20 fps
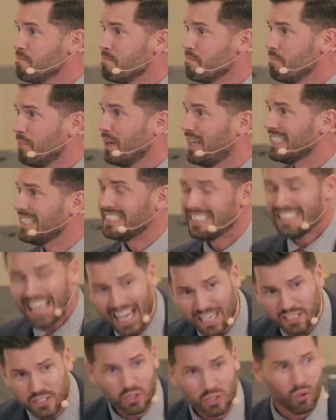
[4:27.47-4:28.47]
Because
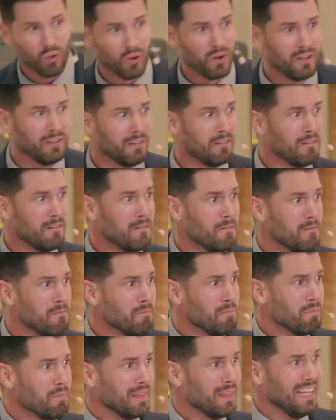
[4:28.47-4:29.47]
that joy
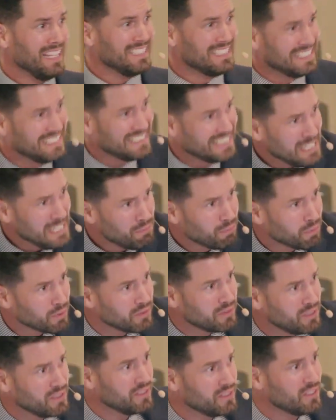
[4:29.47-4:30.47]
is deeper
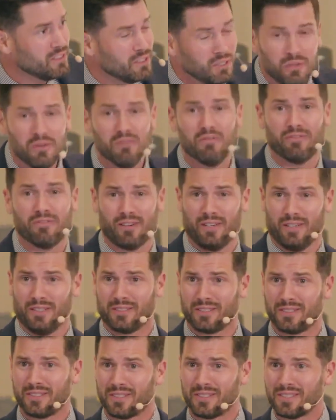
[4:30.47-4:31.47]
than the
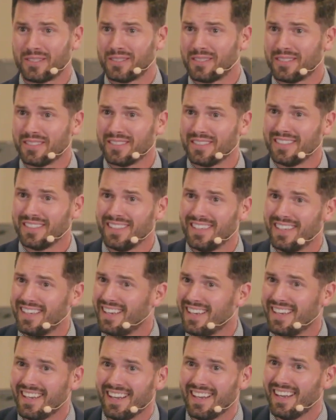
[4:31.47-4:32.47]
universe.
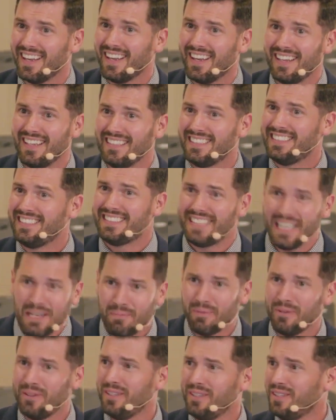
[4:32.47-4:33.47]
It's
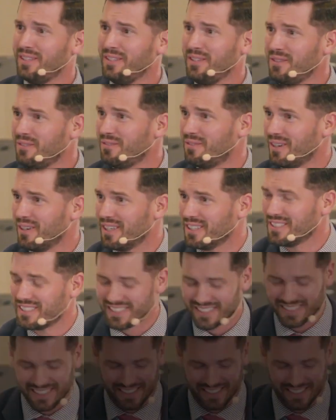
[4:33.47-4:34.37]
deeper than the universe.